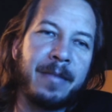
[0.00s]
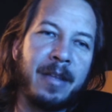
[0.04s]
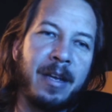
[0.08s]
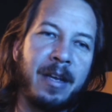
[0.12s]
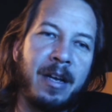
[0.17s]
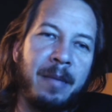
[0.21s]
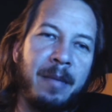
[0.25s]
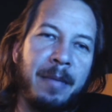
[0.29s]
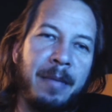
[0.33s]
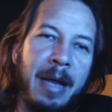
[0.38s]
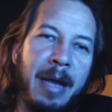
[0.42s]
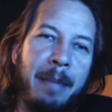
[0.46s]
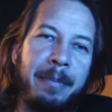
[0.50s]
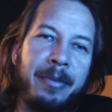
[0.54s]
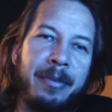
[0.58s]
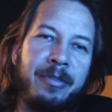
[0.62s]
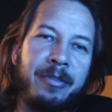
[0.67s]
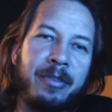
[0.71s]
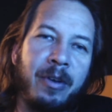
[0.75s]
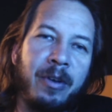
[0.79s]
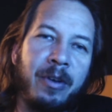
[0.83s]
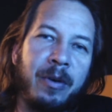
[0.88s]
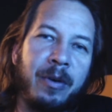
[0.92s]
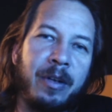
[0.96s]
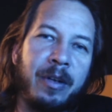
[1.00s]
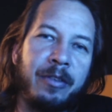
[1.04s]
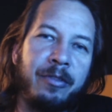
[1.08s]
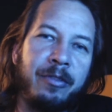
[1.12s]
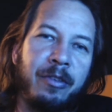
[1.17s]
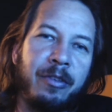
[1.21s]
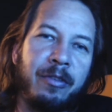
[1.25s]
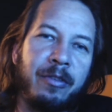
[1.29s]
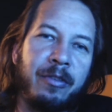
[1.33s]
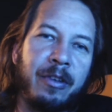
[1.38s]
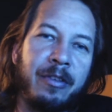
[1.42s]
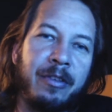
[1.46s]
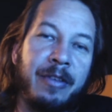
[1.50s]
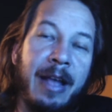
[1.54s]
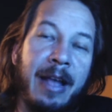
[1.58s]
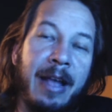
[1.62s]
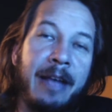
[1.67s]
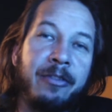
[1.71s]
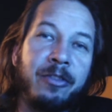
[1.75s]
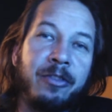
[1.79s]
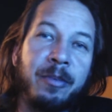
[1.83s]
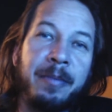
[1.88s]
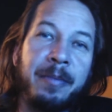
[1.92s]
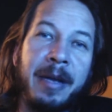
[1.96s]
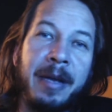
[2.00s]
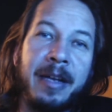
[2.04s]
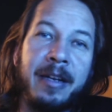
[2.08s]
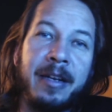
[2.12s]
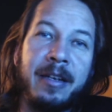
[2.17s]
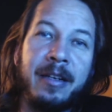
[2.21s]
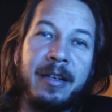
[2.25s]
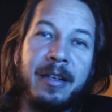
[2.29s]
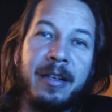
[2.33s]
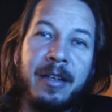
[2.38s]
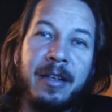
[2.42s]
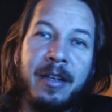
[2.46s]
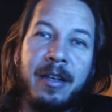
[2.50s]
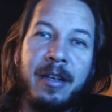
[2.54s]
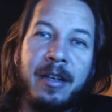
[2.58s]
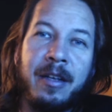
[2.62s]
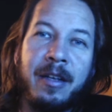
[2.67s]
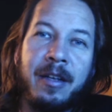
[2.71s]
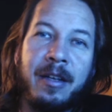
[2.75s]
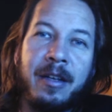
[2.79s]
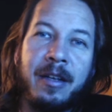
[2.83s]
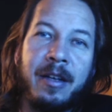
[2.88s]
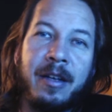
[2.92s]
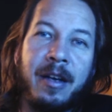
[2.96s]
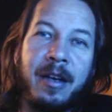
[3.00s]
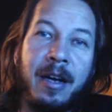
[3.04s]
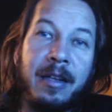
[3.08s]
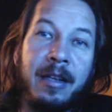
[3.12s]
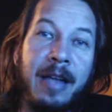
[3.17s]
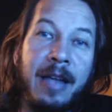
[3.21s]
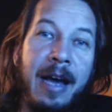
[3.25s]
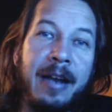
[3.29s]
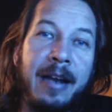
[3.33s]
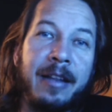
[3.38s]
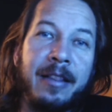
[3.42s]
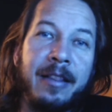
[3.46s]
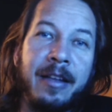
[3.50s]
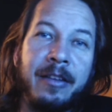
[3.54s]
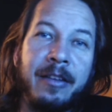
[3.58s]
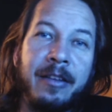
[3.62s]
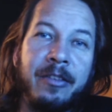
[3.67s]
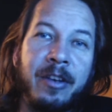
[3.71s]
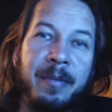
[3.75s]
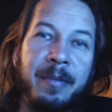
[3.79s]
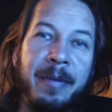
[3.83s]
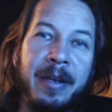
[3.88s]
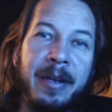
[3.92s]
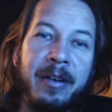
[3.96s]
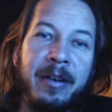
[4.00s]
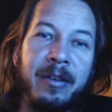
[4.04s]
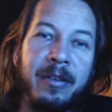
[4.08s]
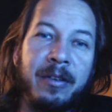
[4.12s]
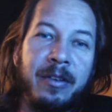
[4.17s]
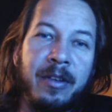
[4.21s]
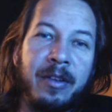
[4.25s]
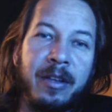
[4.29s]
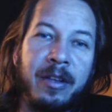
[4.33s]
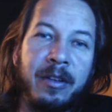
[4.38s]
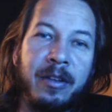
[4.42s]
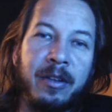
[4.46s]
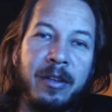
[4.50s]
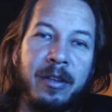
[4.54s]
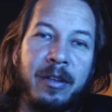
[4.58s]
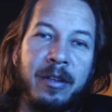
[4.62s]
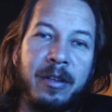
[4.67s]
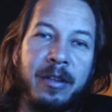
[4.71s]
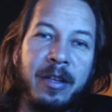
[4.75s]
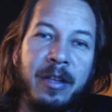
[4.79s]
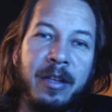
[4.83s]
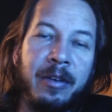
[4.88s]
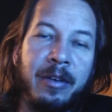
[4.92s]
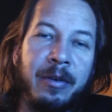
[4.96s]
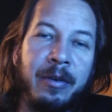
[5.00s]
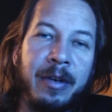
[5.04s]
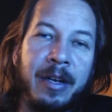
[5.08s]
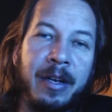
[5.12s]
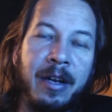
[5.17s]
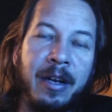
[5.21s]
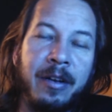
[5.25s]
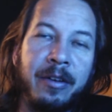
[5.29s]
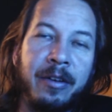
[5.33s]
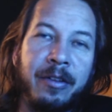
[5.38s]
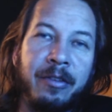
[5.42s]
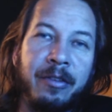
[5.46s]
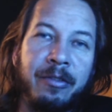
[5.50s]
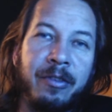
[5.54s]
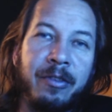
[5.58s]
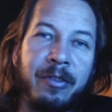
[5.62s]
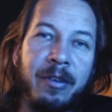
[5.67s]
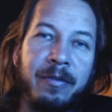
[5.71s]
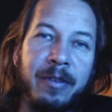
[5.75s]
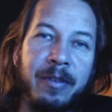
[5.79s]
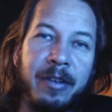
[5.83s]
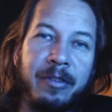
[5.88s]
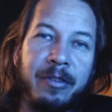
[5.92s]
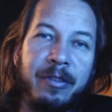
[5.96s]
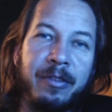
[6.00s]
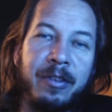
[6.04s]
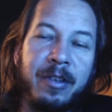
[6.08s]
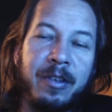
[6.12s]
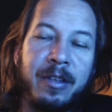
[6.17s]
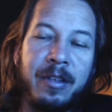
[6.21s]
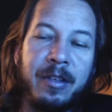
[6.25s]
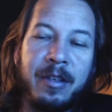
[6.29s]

episode has just exacerbated a lot of things that have been lingering under the surface.